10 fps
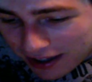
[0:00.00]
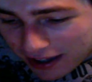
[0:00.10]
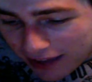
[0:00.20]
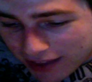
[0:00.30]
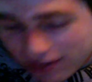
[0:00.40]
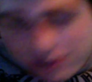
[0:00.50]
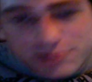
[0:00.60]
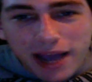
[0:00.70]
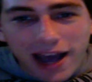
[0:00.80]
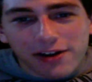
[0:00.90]
And then there's
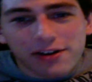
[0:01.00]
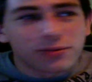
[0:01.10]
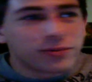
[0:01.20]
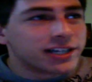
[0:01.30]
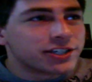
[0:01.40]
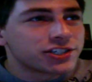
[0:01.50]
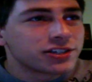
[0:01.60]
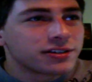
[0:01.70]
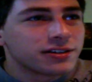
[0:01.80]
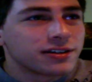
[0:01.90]
Matter, which
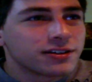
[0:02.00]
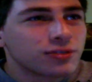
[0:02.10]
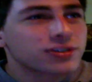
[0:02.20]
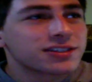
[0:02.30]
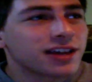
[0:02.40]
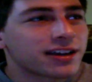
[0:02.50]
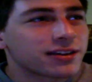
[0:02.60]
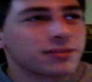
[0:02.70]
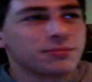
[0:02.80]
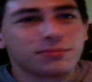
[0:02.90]
looks like
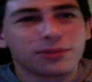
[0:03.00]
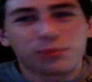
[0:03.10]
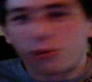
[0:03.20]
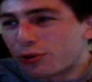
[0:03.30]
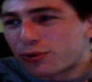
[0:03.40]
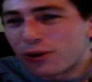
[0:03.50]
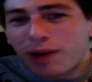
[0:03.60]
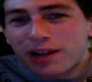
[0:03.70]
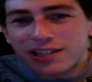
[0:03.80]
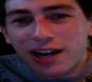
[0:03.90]
the Portal
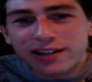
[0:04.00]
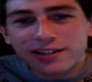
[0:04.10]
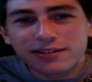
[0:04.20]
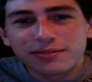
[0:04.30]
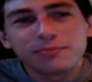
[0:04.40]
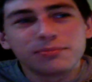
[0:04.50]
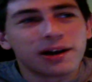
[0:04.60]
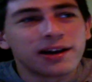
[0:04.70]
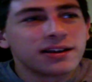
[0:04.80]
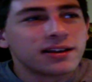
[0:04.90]
robots kinda,
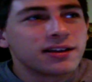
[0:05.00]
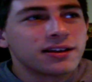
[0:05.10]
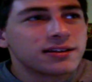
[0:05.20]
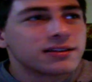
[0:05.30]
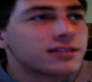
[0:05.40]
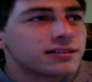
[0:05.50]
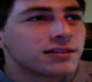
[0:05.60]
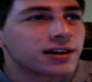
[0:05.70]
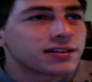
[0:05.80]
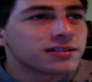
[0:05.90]
but
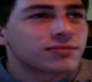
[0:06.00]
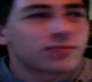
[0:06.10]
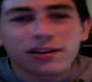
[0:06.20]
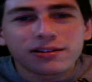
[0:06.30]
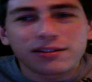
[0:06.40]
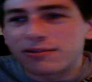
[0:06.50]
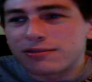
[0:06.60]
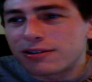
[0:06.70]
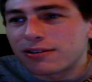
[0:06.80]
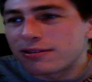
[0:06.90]
like they're running.
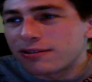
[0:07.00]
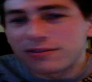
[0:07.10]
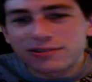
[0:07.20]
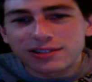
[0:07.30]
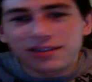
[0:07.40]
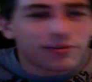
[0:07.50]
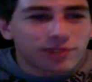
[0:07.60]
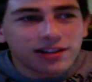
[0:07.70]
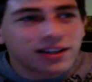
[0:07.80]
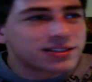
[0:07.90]
There's it's not
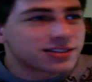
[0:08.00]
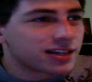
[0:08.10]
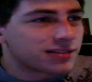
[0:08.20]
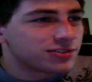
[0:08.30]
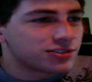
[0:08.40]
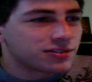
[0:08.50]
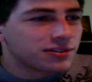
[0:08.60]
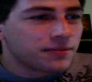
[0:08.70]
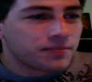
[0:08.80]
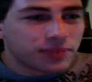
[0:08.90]
really. It's like just
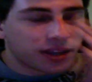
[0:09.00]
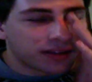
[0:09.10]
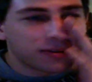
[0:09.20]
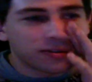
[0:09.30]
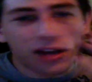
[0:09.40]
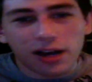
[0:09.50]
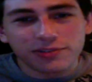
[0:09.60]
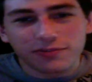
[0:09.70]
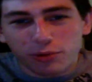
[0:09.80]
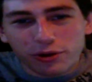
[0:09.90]
like globs
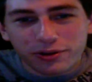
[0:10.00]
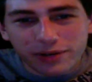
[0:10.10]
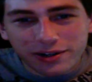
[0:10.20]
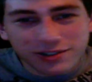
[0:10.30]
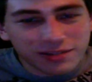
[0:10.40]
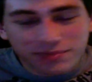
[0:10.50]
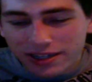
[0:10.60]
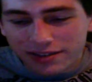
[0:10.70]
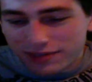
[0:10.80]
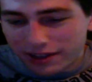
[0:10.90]
of mercury or
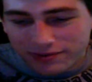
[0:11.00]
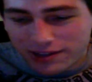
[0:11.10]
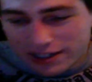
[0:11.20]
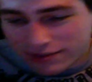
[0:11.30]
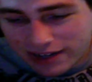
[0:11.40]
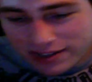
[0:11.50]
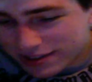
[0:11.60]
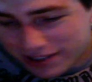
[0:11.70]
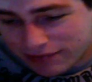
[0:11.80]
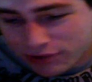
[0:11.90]
something like flying around. I
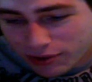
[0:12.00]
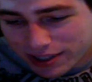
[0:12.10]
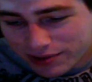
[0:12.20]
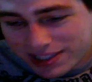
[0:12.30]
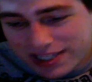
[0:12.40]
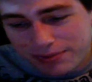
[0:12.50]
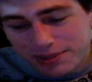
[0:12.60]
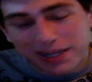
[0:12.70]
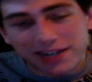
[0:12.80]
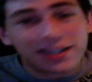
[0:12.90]
have no idea what this game's
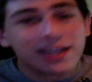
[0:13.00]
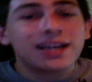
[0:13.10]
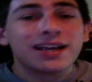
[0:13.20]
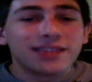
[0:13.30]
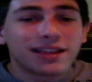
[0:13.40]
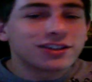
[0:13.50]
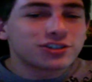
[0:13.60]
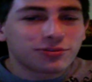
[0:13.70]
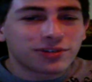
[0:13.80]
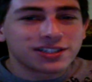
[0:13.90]
about. Then they
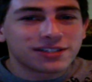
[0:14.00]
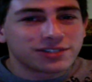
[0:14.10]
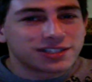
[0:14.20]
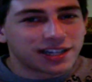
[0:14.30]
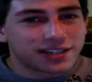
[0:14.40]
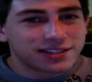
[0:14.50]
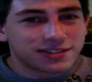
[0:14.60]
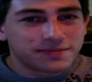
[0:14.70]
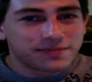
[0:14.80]
showed Resident Evil 6.